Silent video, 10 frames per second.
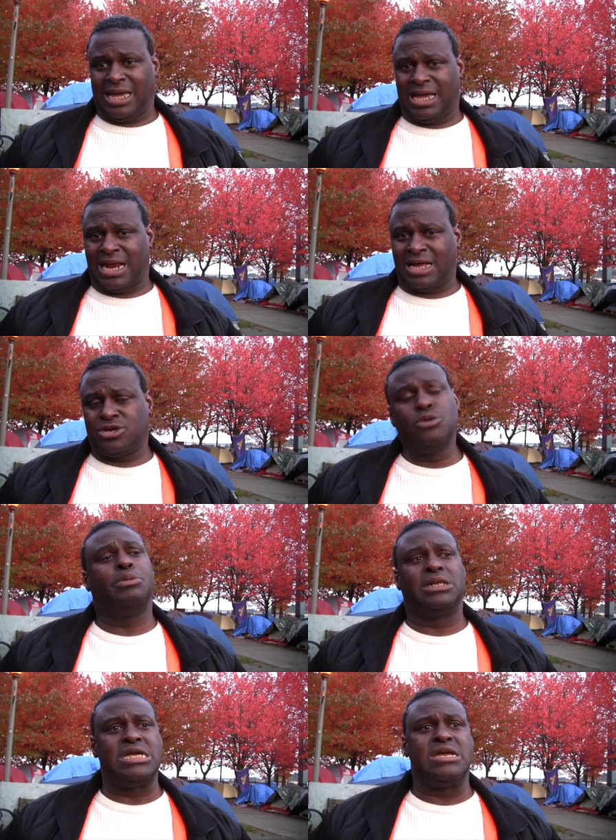And I do
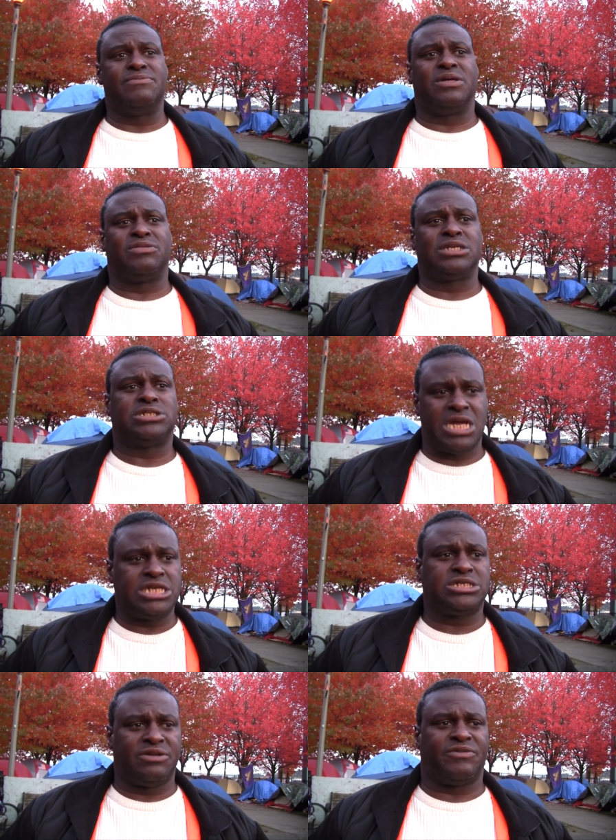believe that this
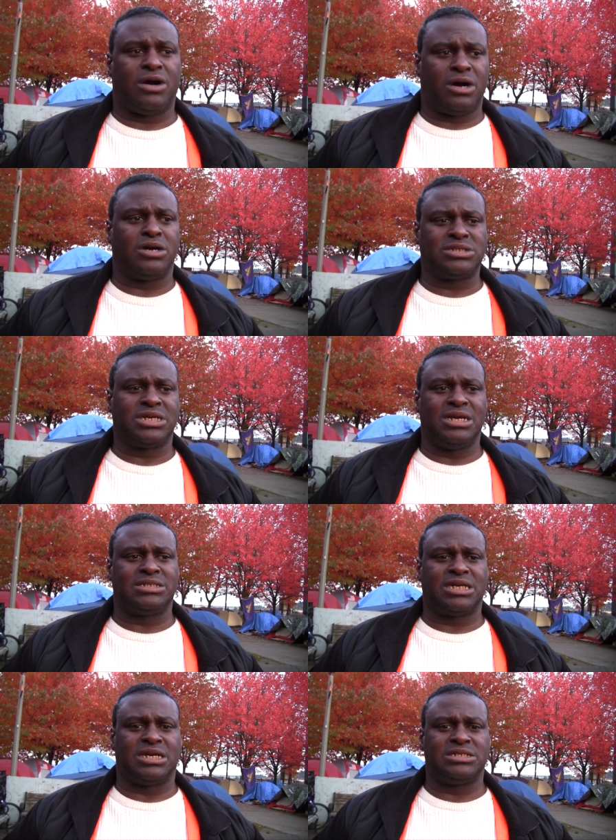nation of ours
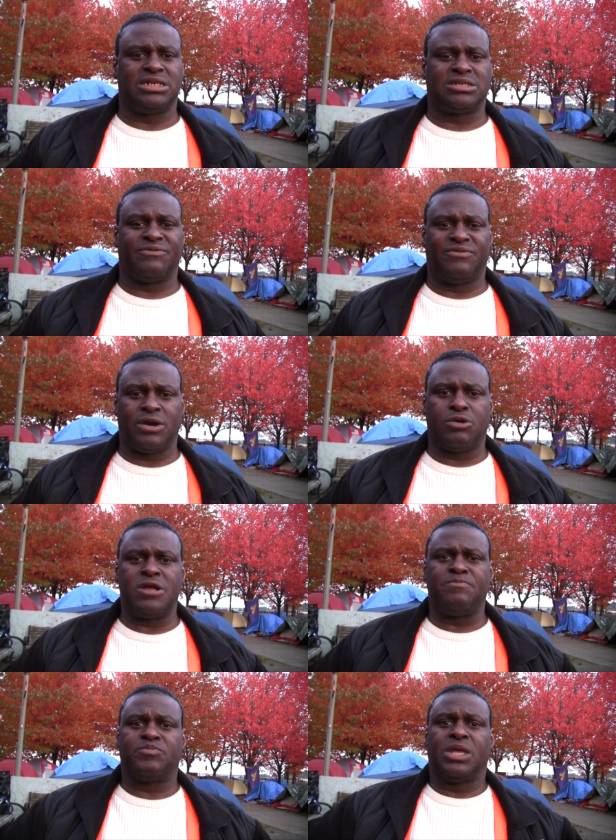is a, is a
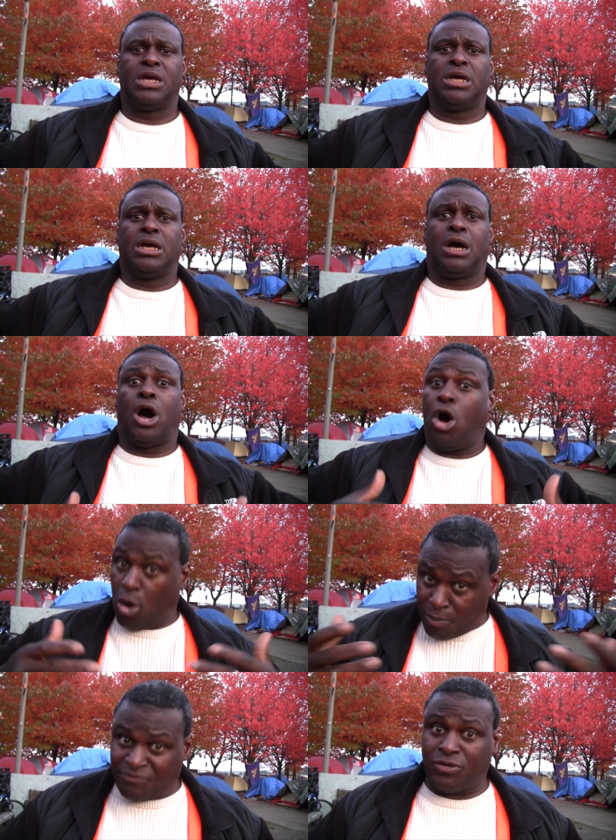very
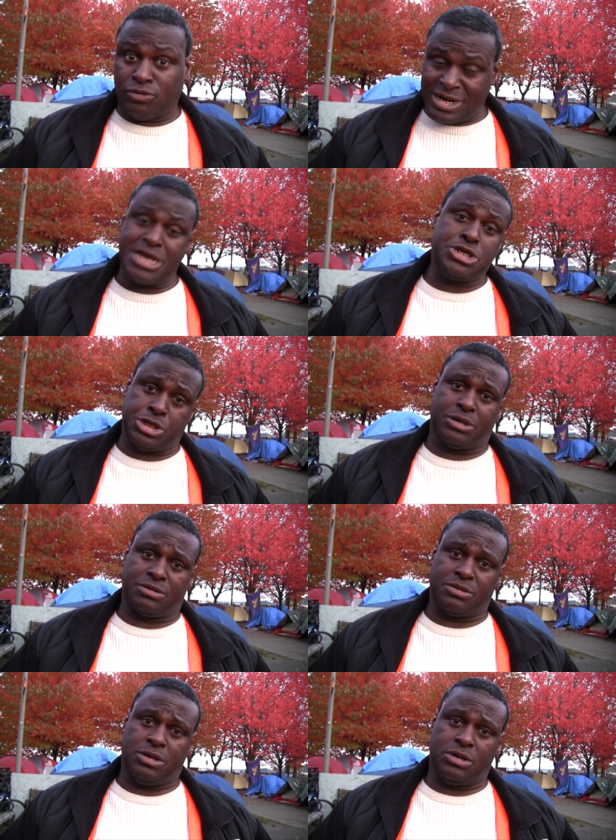hopeful nation.